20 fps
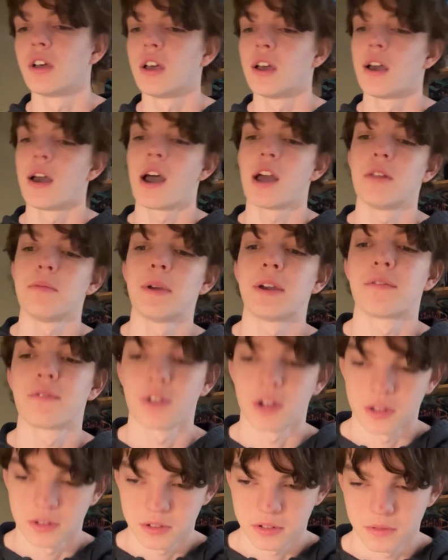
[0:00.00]
How do you make
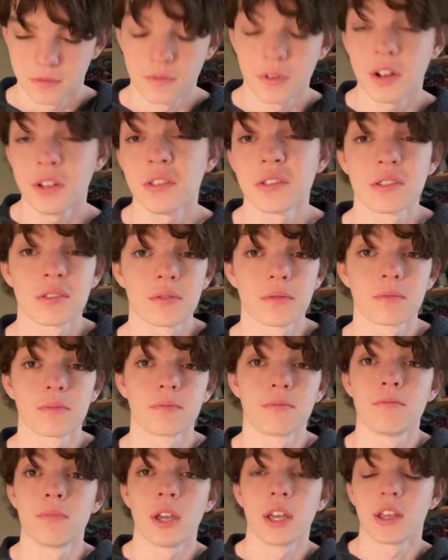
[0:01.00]
friends? Friends
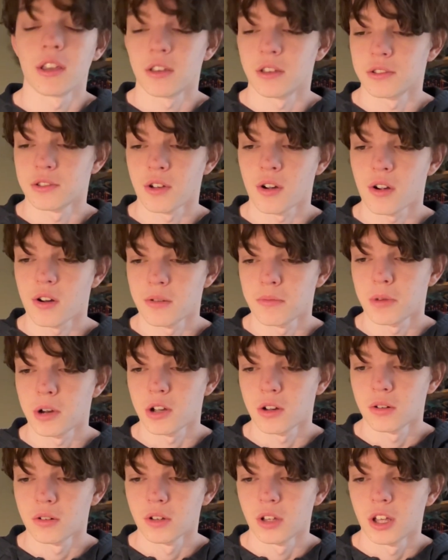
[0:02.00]
making is hard, bro.